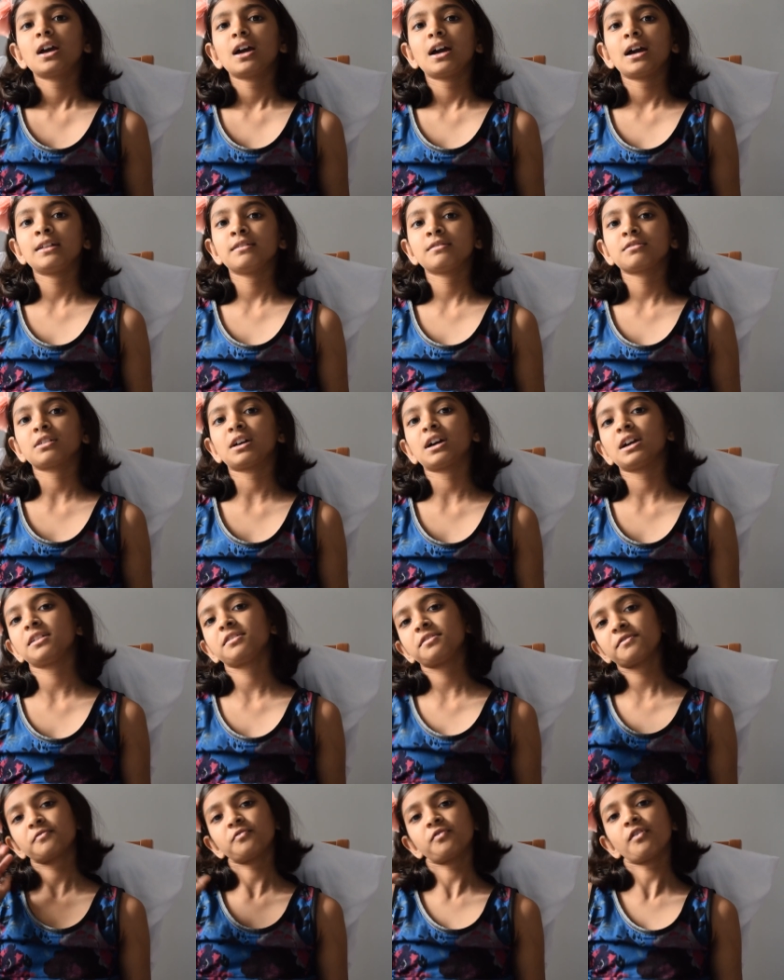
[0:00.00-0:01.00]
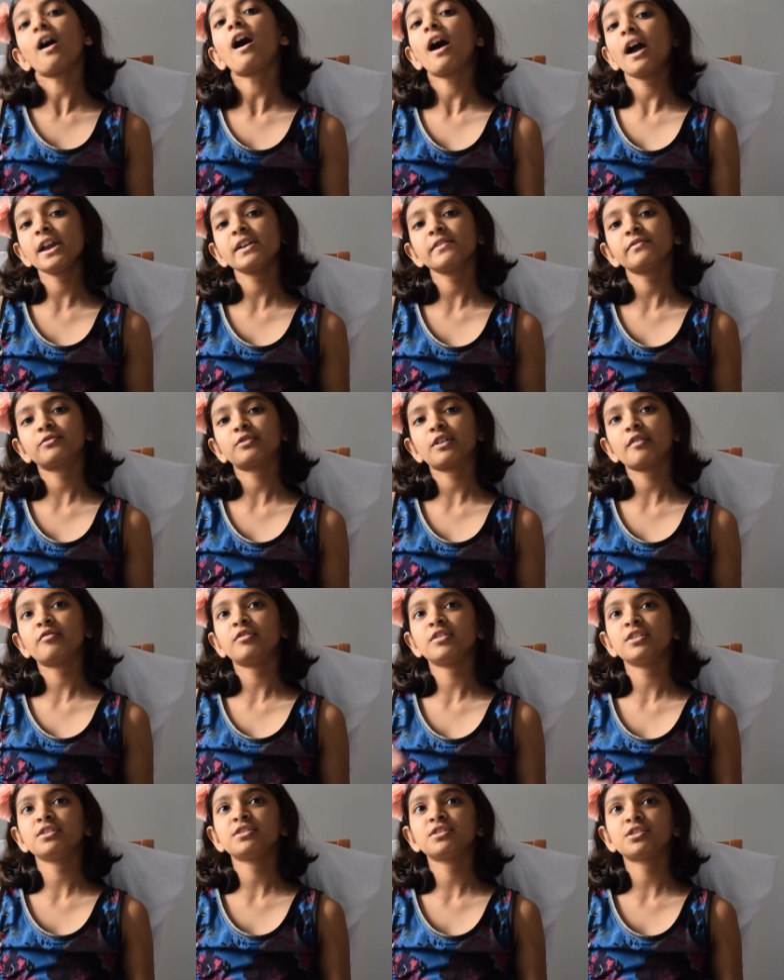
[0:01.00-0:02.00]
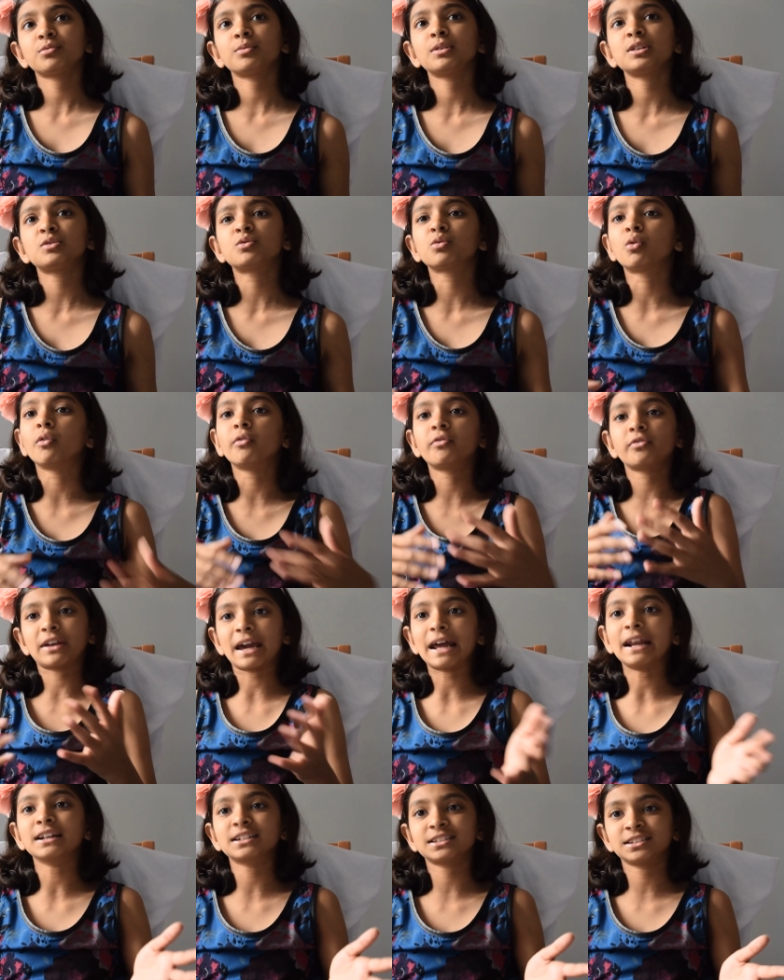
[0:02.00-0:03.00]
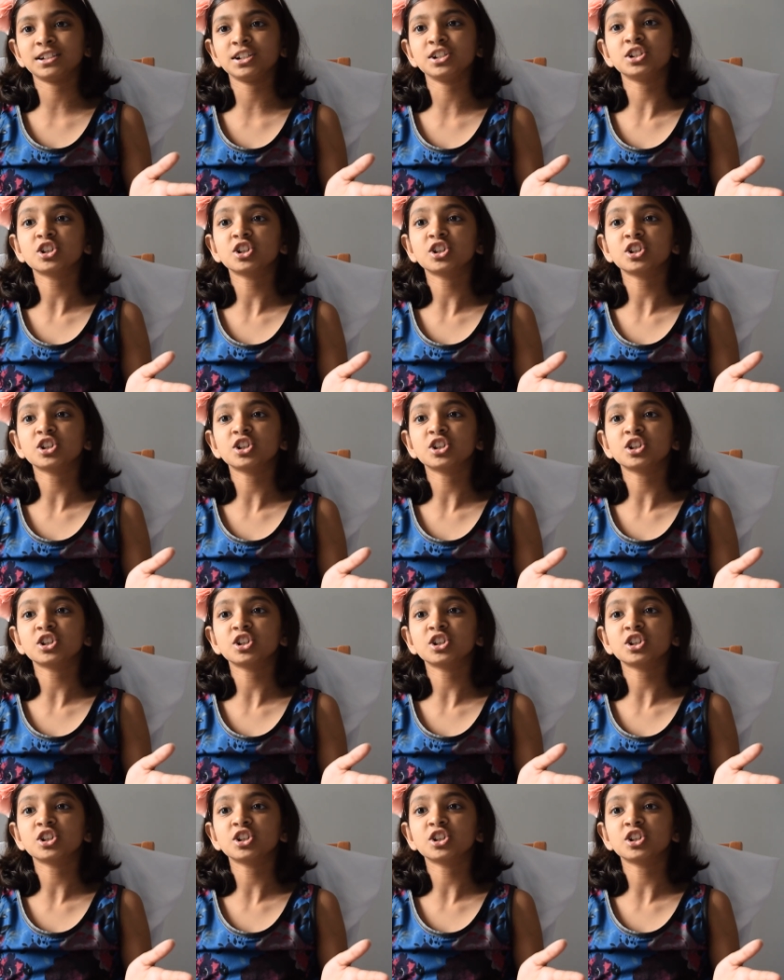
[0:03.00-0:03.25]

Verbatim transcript: And size 5 refers to a dwarf galaxy,